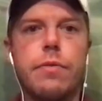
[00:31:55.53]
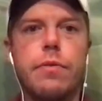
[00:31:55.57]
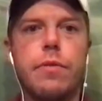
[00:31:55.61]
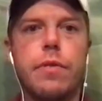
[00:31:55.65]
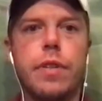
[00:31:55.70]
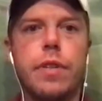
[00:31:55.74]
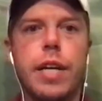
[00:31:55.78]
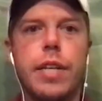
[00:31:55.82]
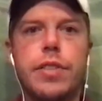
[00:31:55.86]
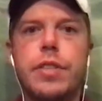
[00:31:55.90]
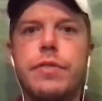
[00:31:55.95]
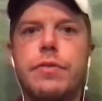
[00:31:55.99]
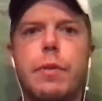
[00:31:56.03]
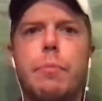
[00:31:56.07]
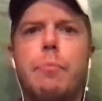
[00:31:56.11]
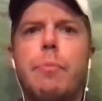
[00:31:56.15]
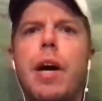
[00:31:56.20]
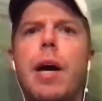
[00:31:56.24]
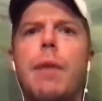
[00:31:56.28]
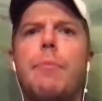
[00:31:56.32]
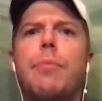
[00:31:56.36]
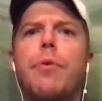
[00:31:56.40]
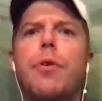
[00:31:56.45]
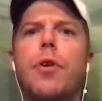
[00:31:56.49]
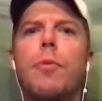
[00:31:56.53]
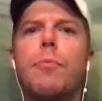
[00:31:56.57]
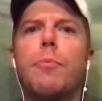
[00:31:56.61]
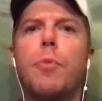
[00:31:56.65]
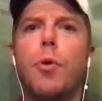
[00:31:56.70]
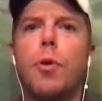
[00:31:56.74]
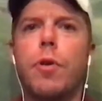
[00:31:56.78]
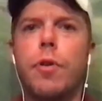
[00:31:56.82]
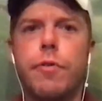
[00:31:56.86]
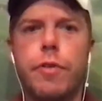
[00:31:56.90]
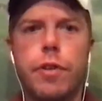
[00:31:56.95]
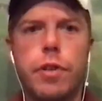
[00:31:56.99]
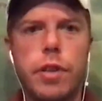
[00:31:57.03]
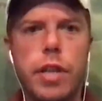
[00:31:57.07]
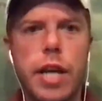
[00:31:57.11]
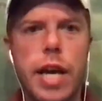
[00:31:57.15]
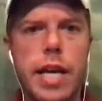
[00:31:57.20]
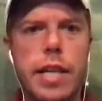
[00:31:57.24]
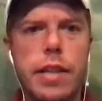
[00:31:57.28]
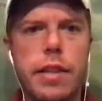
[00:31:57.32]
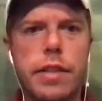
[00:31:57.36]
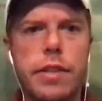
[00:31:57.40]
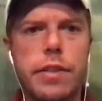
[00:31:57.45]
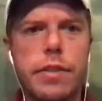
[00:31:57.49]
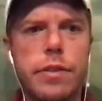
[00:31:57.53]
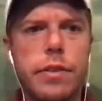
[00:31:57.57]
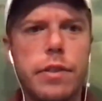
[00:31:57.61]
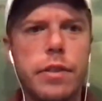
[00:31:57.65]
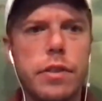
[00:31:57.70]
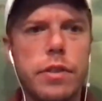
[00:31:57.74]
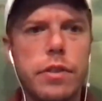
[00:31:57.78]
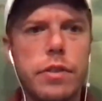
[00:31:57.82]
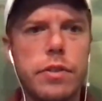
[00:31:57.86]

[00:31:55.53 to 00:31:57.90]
less of a pepper and more of a light little